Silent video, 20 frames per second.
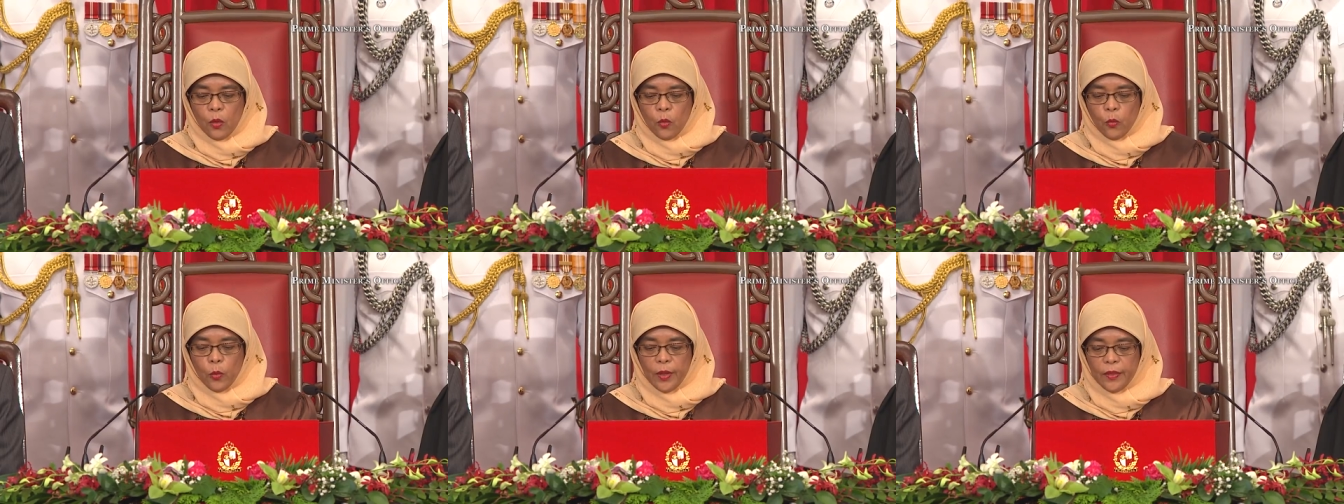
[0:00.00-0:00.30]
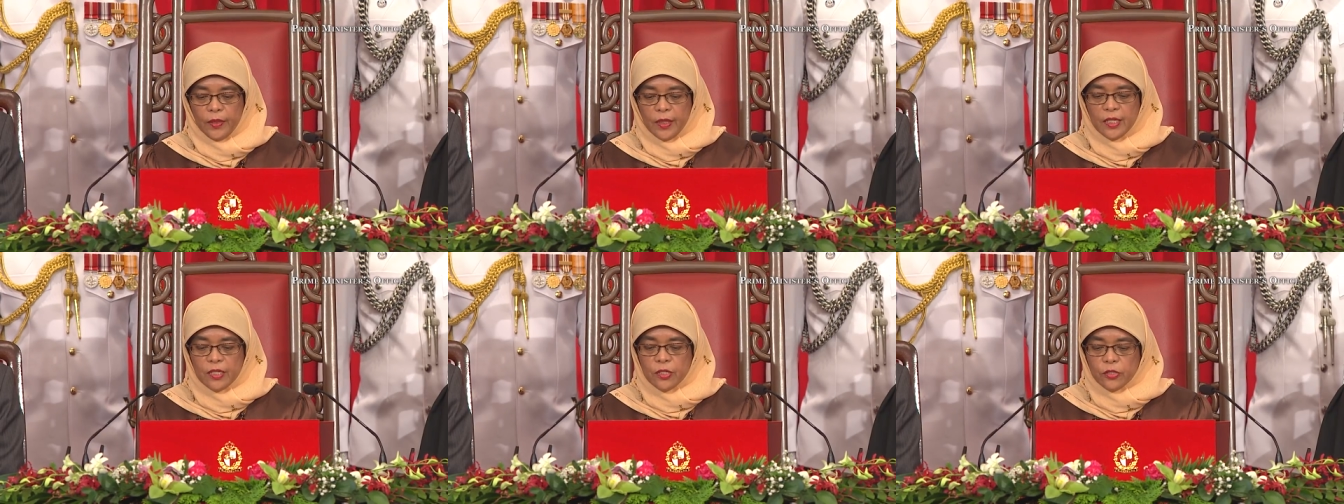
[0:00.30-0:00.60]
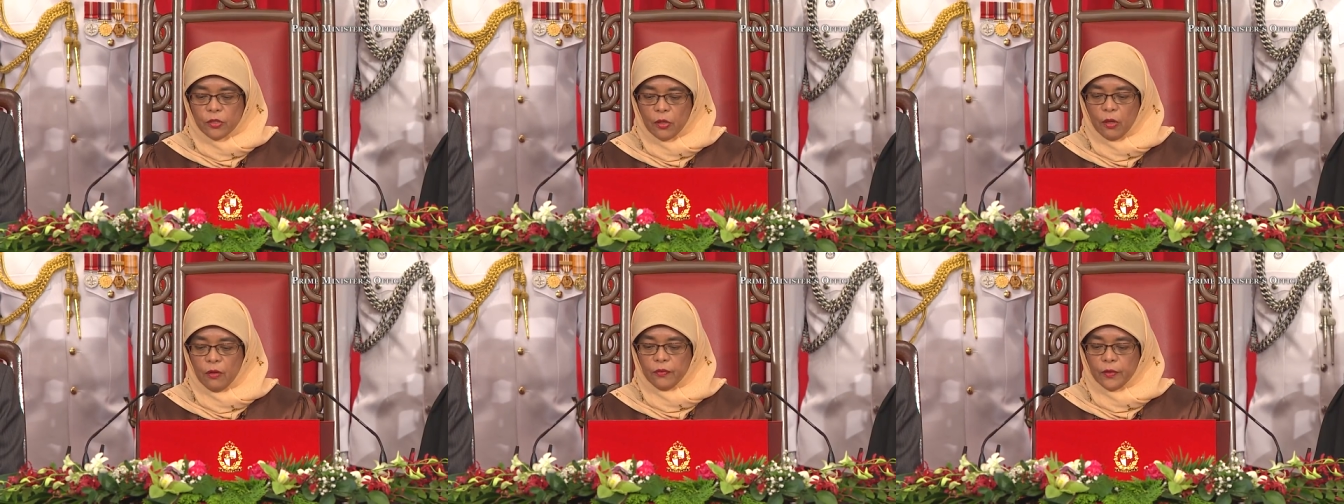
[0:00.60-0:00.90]
With these
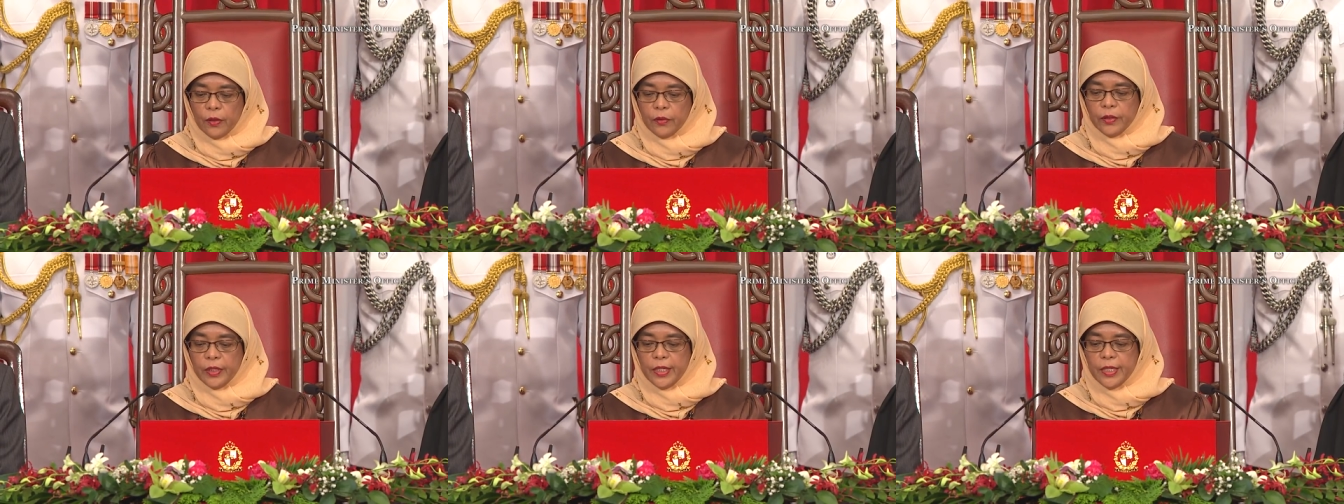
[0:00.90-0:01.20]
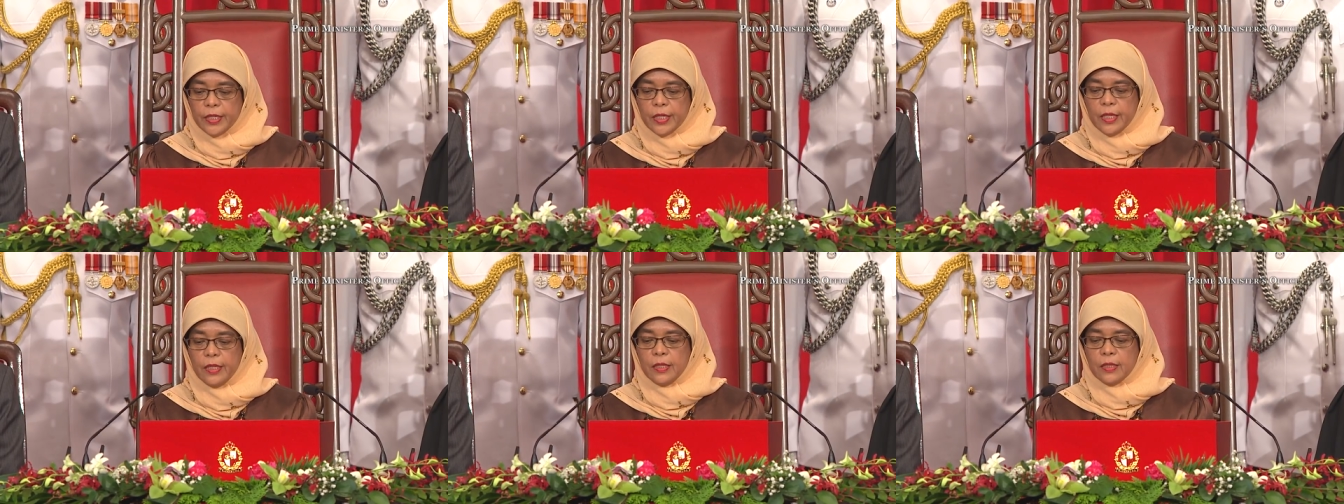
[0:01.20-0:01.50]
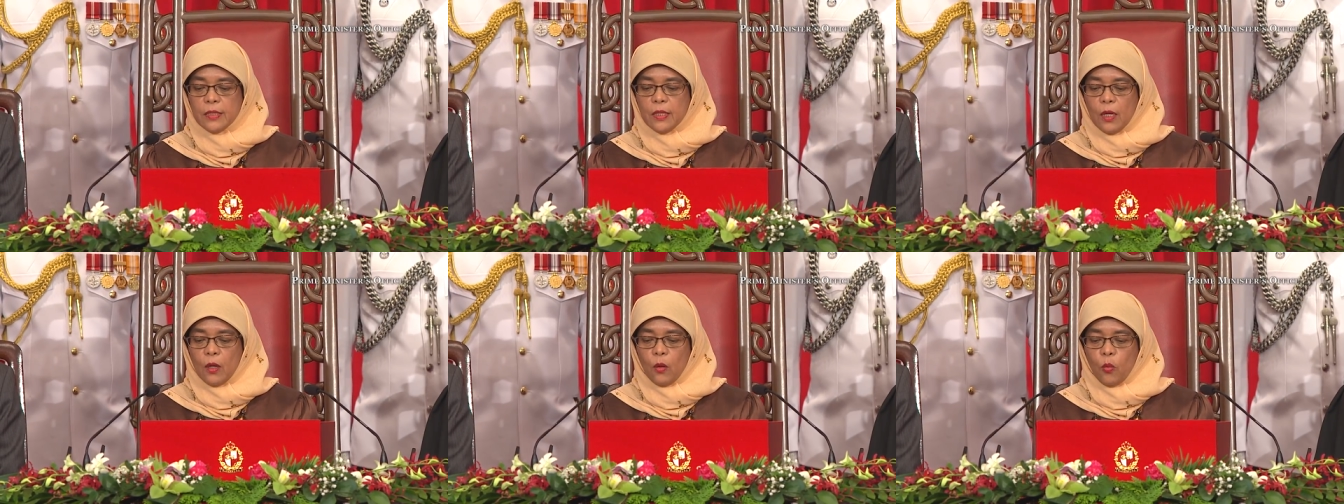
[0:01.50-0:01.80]
strong
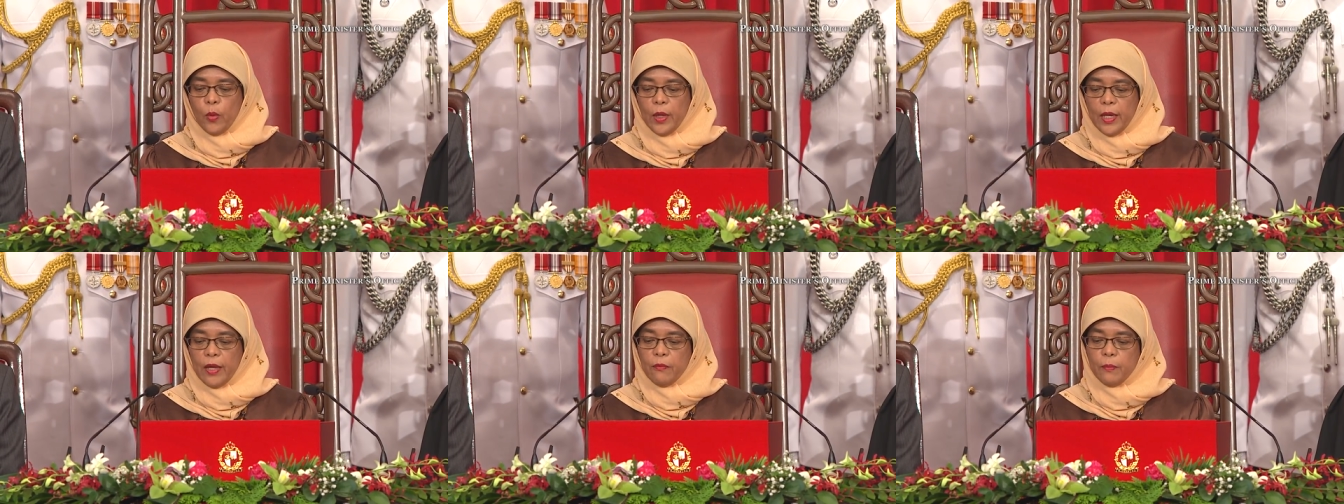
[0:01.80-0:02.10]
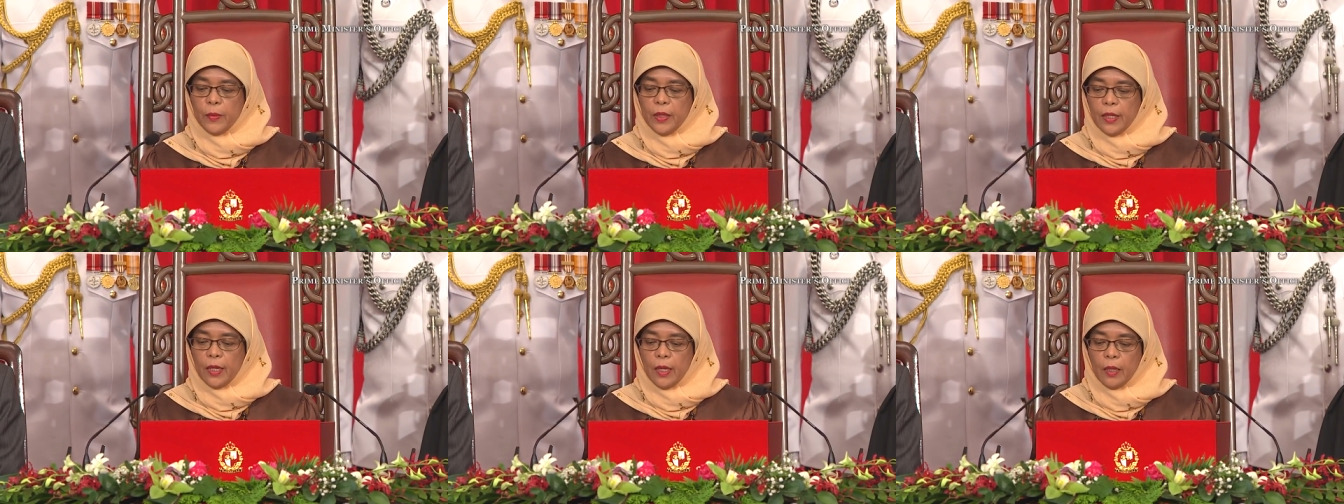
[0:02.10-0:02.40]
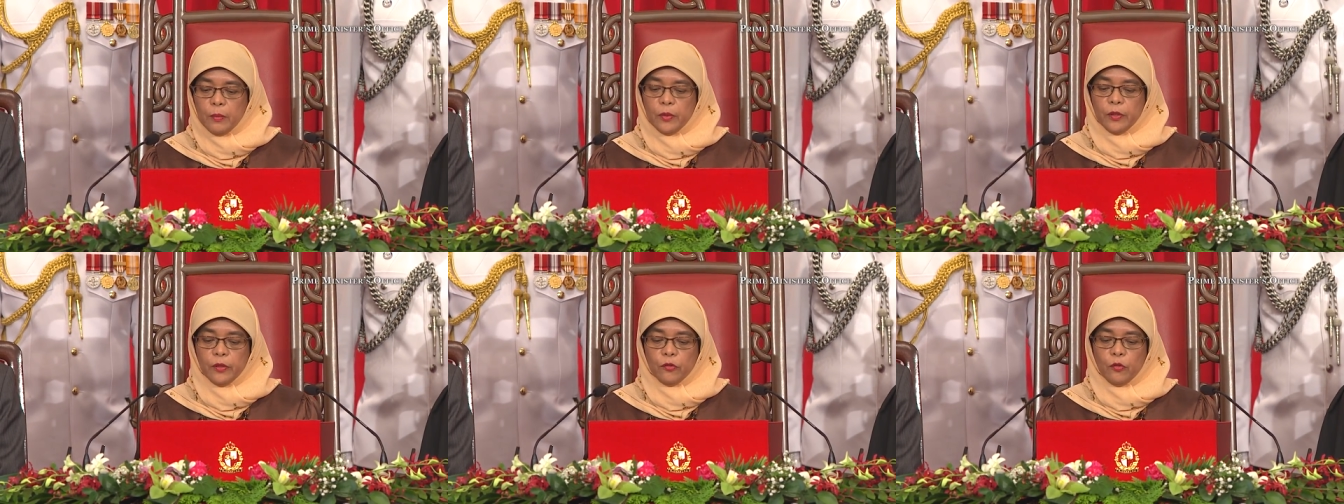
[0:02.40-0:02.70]
foundations, we have been
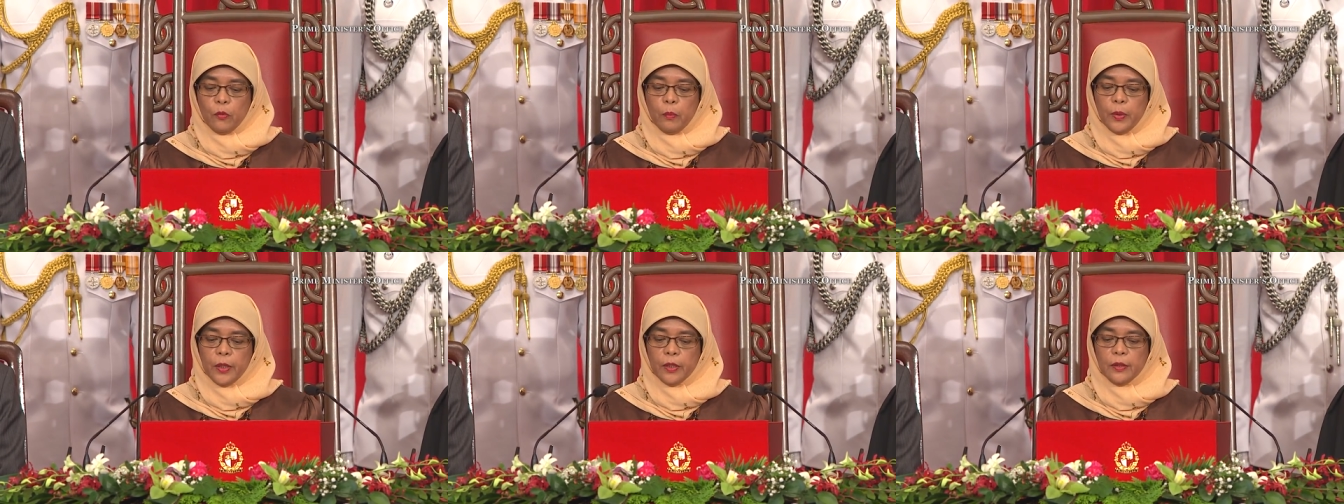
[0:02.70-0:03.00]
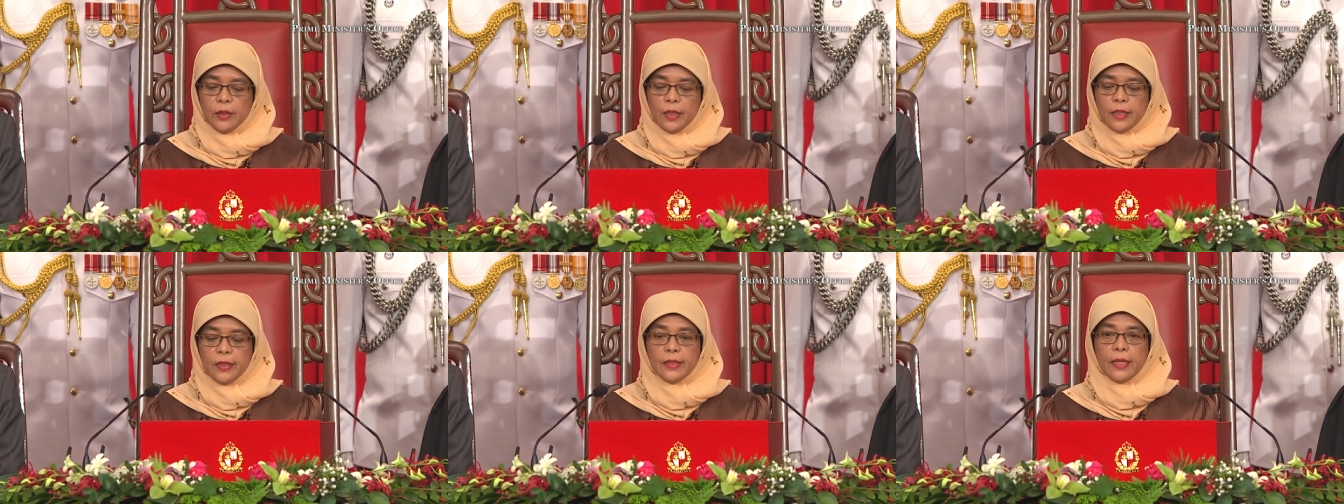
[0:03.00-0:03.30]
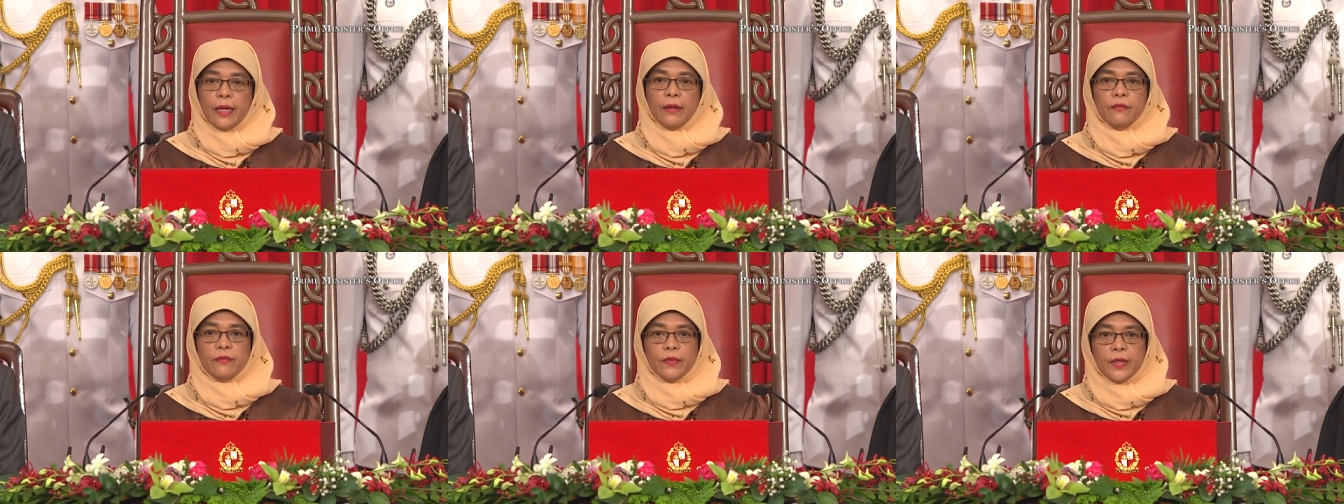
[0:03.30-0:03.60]
able to build a
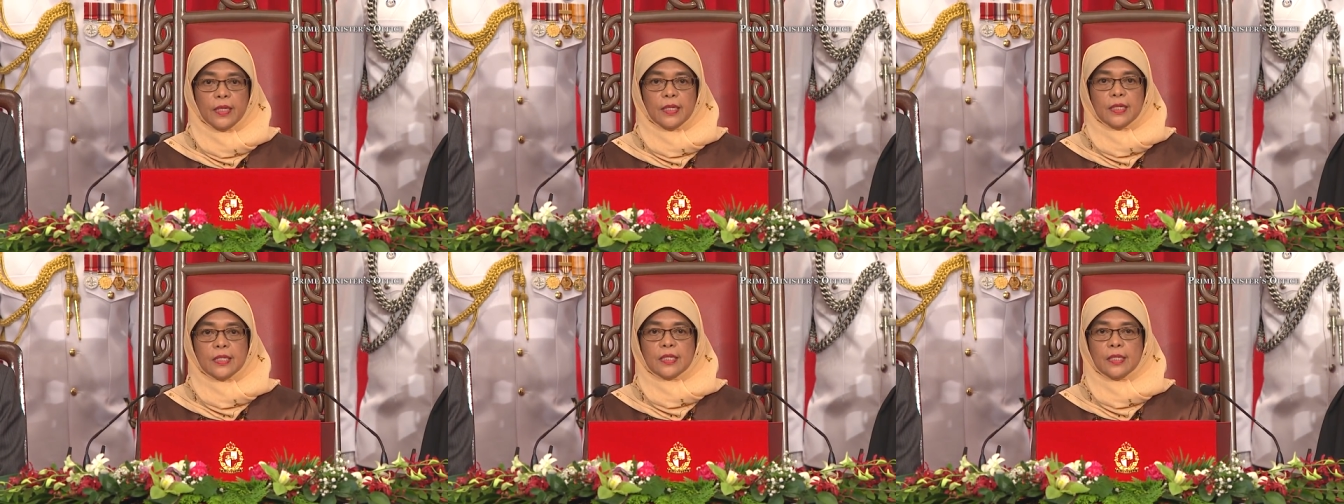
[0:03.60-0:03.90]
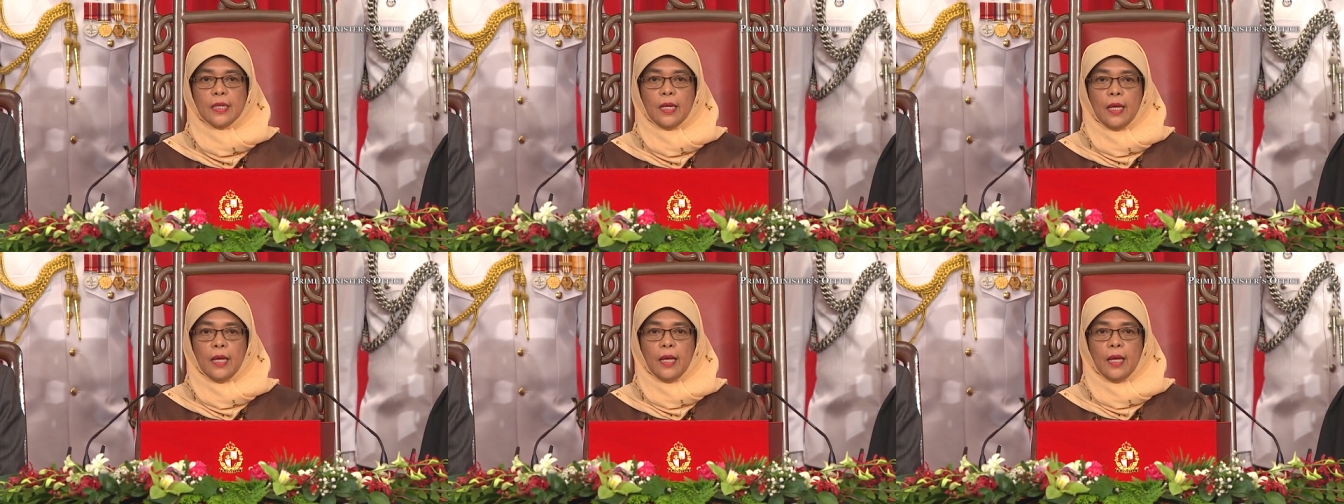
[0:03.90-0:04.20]
diverse